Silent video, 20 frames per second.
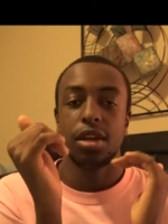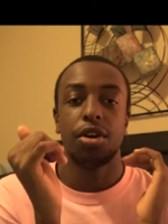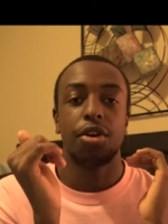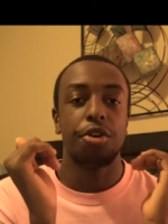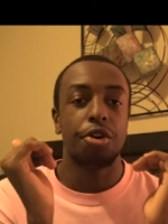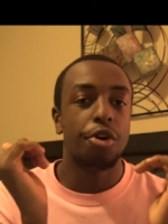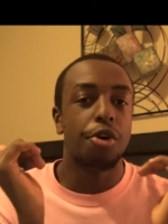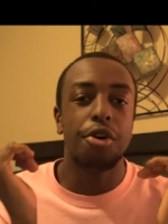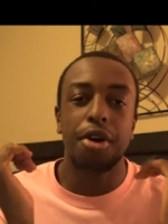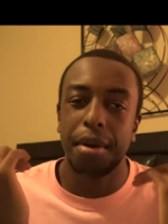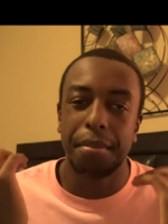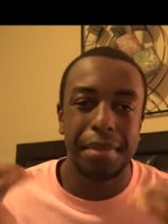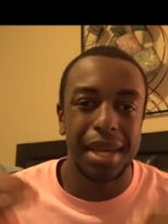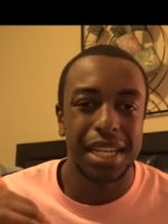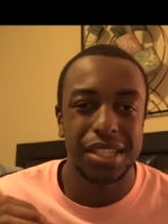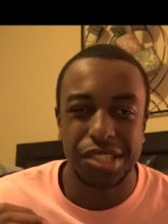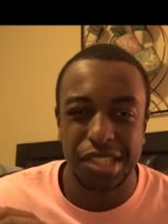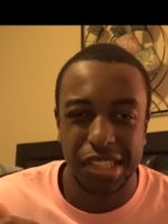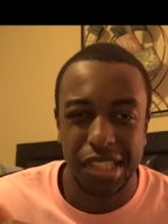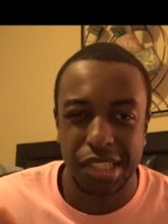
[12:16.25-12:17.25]
or, or a
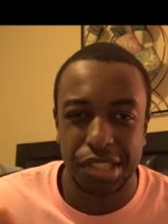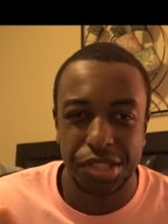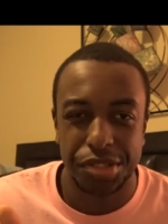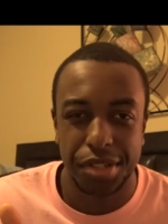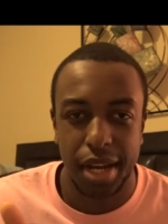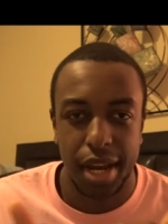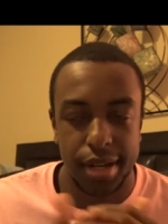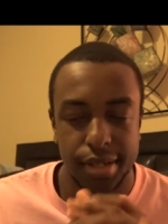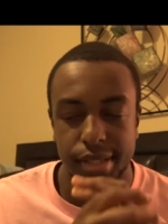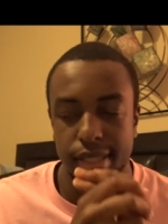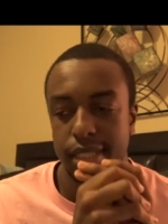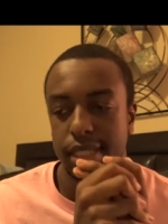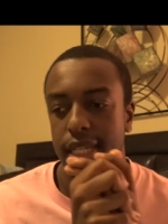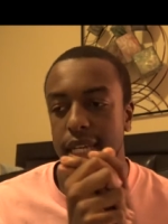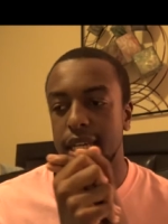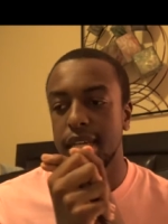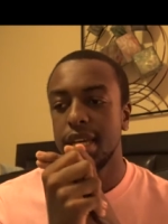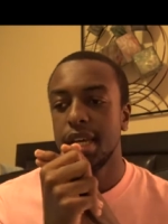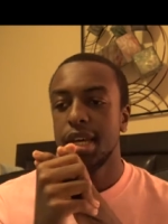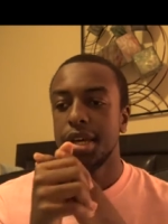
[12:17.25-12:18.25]
major injury, I should
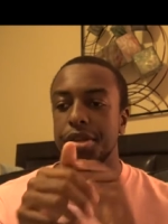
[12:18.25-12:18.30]
say.